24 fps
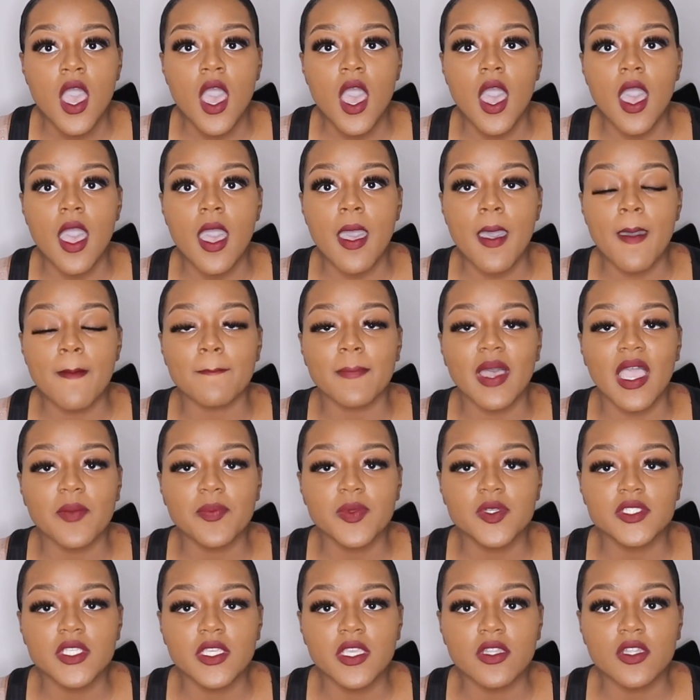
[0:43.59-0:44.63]
My
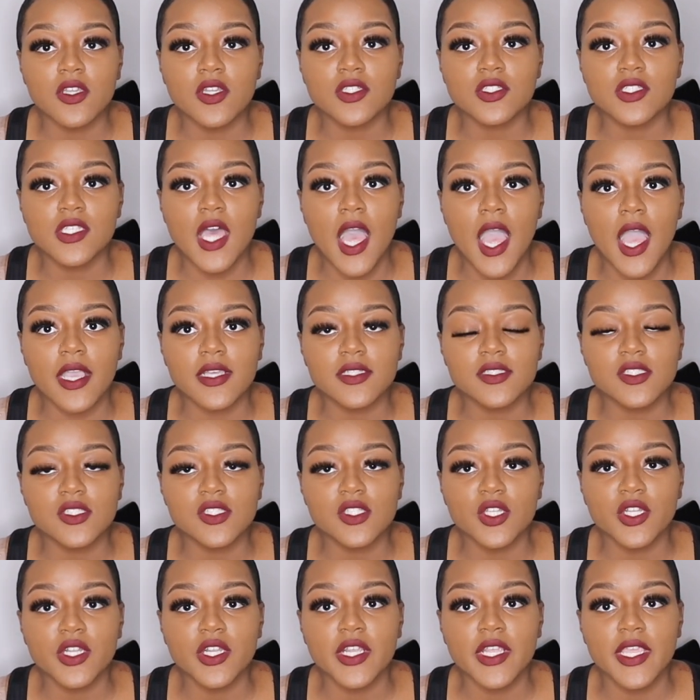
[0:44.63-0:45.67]
particular
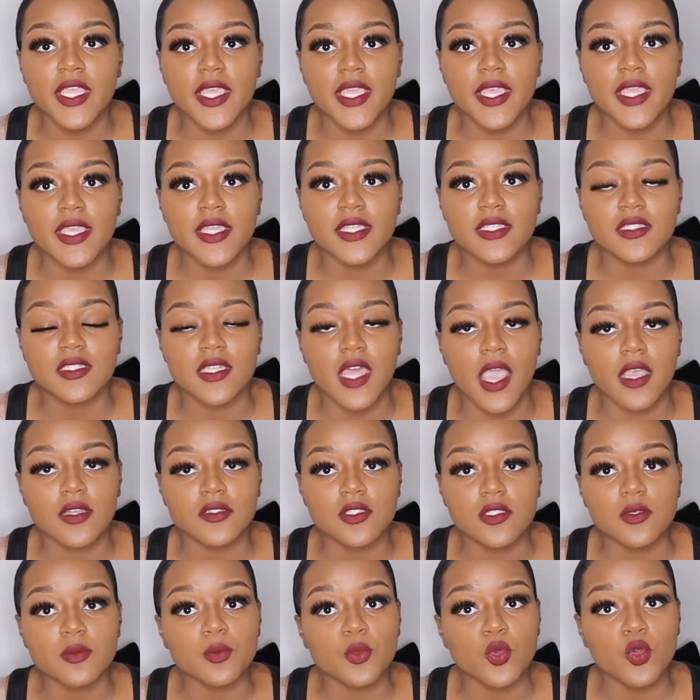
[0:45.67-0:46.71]
doctor is
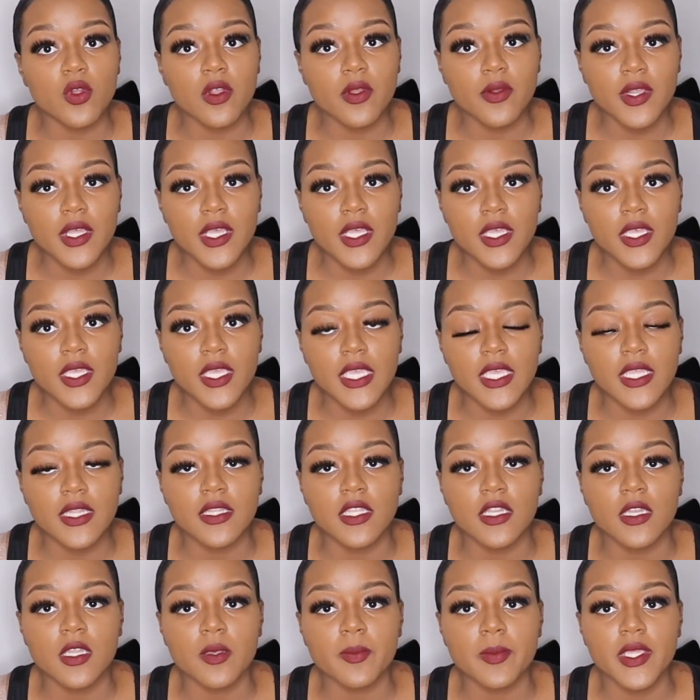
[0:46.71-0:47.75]
Dr. Mora in
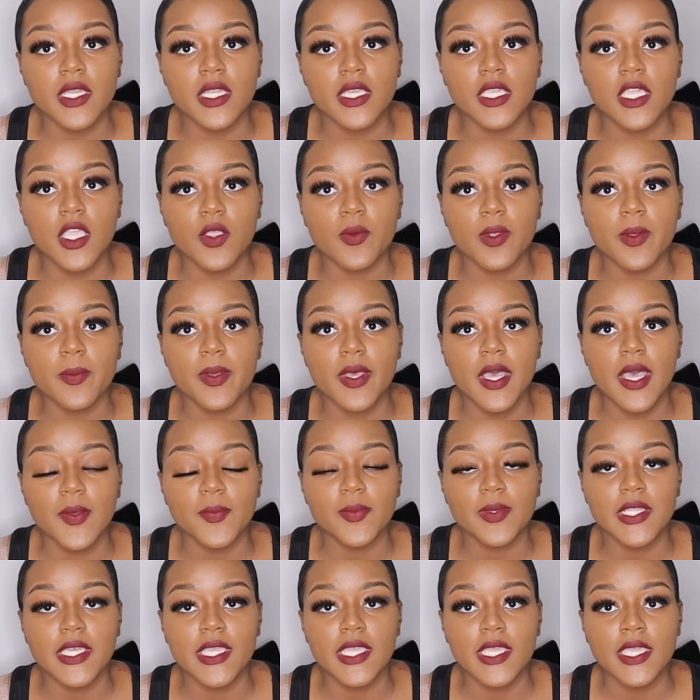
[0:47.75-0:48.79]
the Dominican
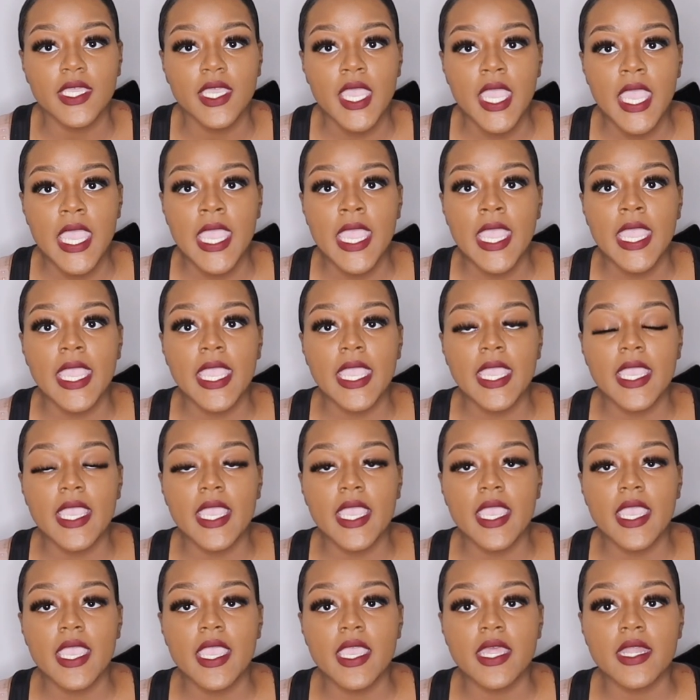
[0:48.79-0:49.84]
Republic.
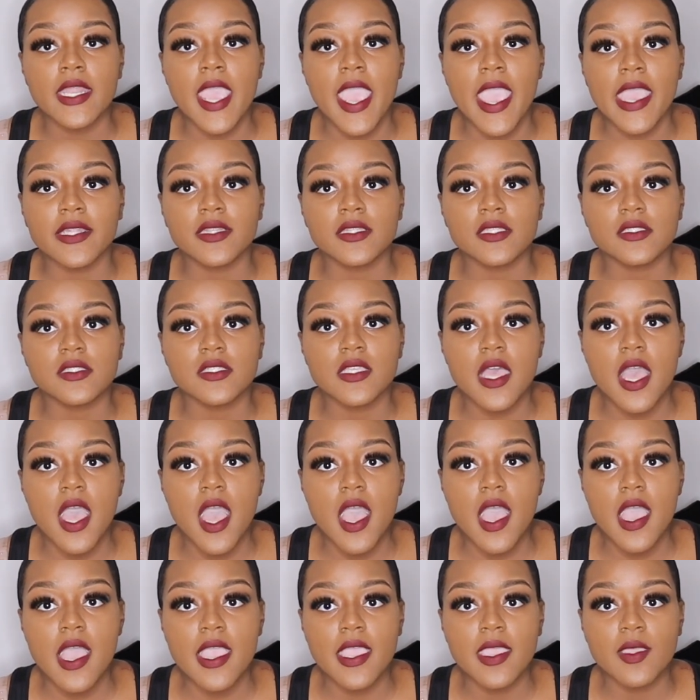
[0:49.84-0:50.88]
And at the
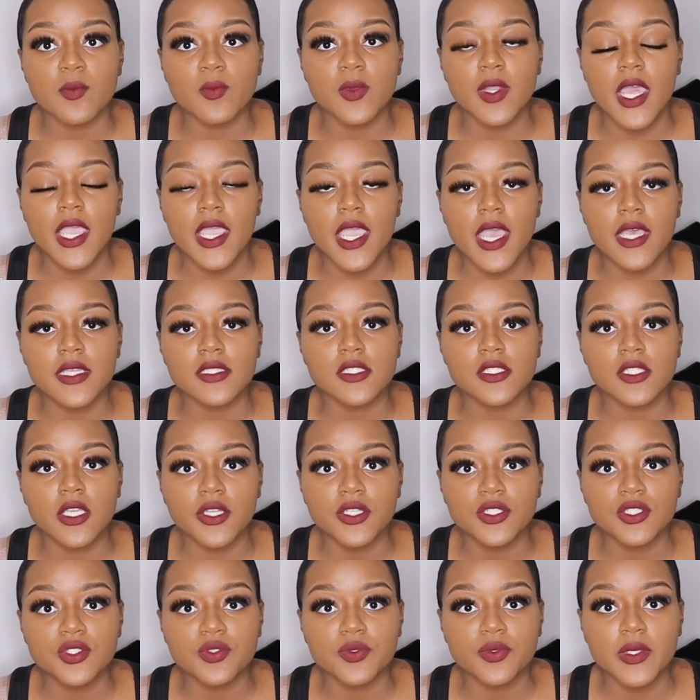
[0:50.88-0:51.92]
time when I got
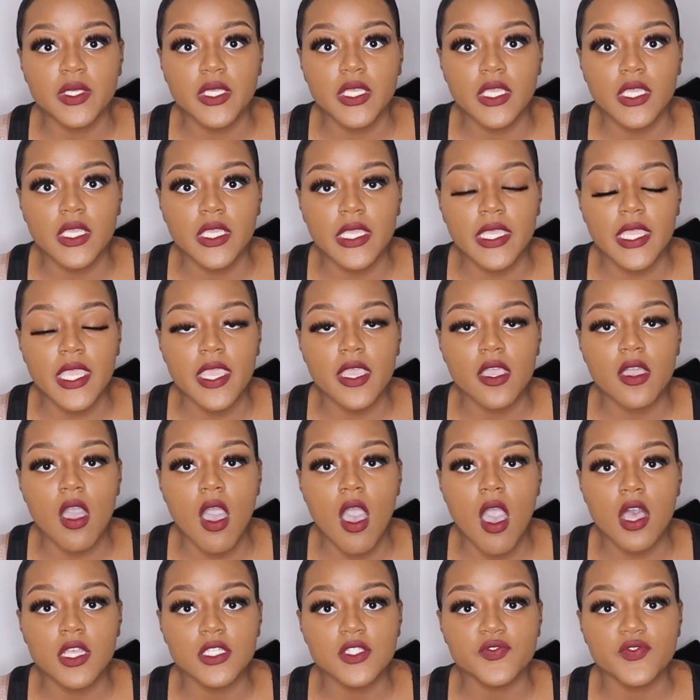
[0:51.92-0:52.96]
surgery, it
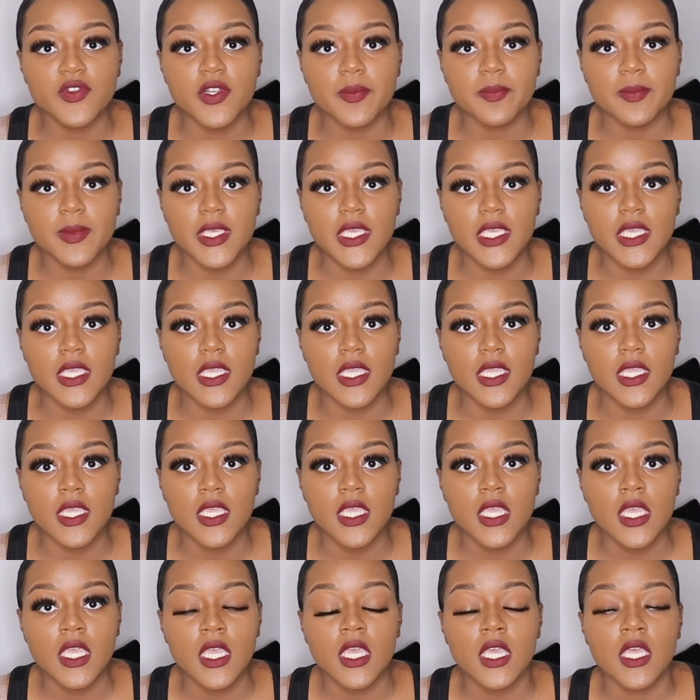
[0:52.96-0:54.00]
cost for me,
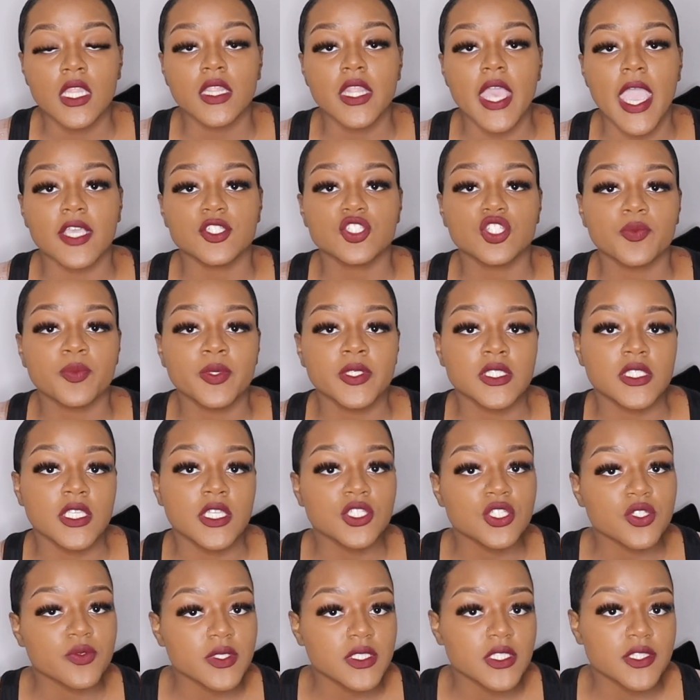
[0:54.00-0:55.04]
the actual
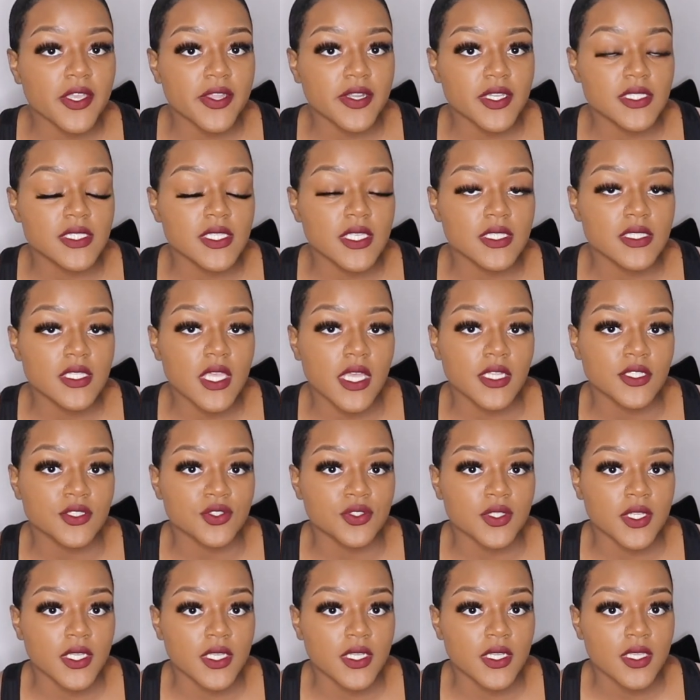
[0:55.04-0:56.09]
procedure was
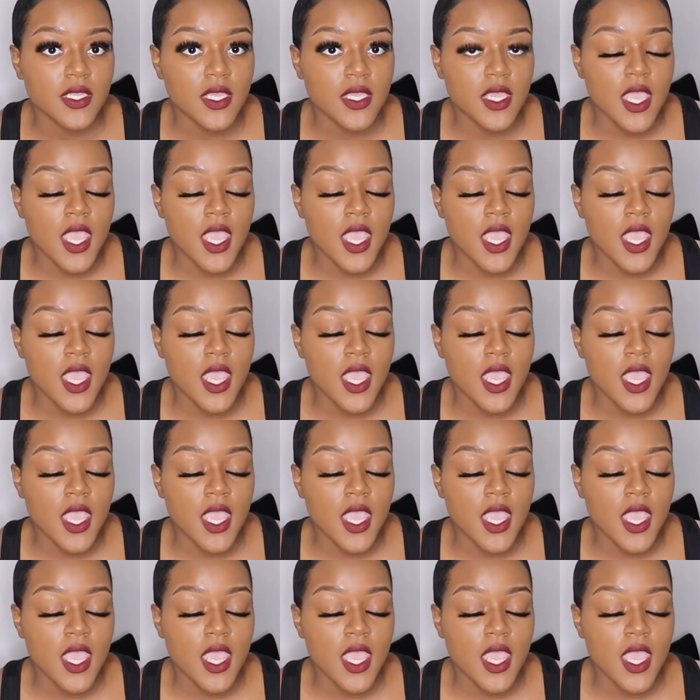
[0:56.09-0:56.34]
$3,600.